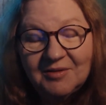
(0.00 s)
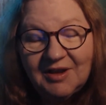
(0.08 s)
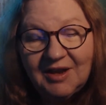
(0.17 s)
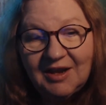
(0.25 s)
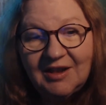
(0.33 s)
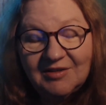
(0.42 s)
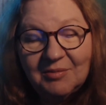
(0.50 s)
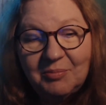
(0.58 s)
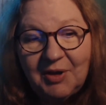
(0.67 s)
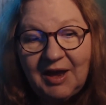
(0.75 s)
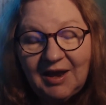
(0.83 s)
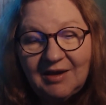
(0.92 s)
getting to
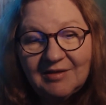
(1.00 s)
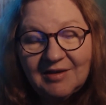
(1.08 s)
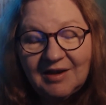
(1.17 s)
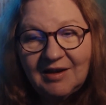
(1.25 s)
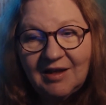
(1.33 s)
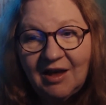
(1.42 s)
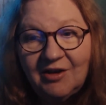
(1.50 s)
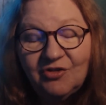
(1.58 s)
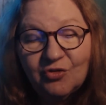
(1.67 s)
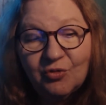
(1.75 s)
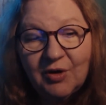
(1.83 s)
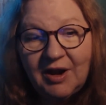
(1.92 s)
paint. And
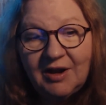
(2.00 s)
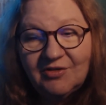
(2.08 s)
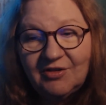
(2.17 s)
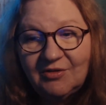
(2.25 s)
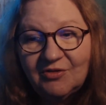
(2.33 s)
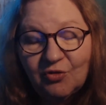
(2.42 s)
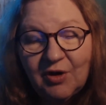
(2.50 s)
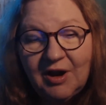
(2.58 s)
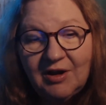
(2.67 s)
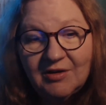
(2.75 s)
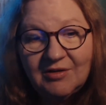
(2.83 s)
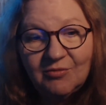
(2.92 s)
untrained,
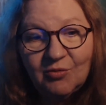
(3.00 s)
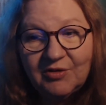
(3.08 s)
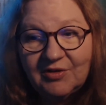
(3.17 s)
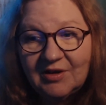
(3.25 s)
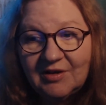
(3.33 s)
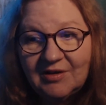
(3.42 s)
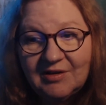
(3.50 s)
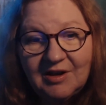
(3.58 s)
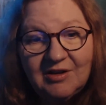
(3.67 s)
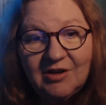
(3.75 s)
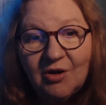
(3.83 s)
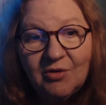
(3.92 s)

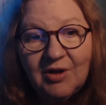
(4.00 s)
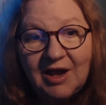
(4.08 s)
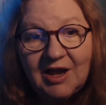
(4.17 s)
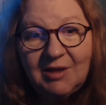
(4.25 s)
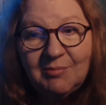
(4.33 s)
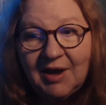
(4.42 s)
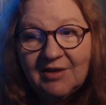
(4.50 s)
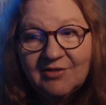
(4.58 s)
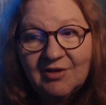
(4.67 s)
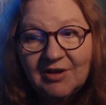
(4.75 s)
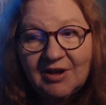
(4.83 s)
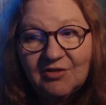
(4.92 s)
didn't go to any
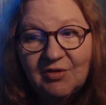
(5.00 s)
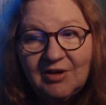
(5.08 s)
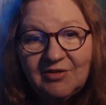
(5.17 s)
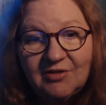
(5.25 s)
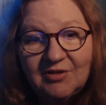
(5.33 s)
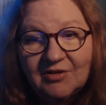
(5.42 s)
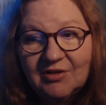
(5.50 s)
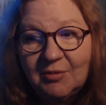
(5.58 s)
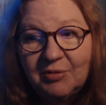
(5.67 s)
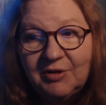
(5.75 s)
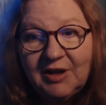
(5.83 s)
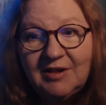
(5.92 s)
master to get trained. She's just
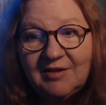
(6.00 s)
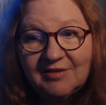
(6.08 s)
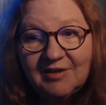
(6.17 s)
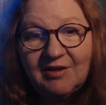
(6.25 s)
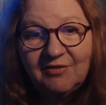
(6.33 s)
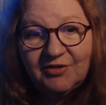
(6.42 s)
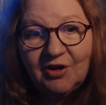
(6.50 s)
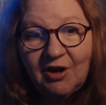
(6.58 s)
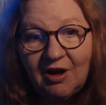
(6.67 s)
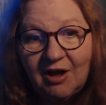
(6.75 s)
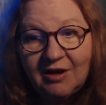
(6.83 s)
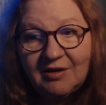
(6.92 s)
completely
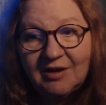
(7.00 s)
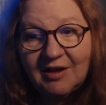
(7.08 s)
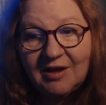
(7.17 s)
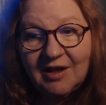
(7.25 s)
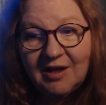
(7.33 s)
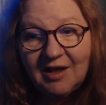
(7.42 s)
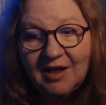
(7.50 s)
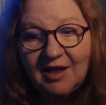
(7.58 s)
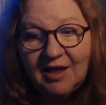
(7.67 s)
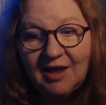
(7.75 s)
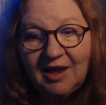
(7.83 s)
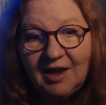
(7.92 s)
self-taught,
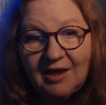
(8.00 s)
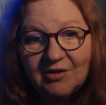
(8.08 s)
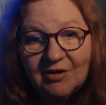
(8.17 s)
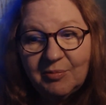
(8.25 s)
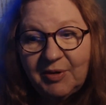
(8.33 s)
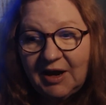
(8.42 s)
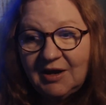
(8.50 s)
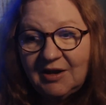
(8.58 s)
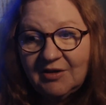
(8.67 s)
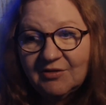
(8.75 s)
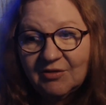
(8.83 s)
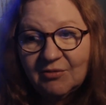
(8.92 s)
and her
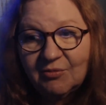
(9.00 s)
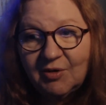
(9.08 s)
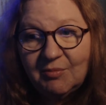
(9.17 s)
paintings are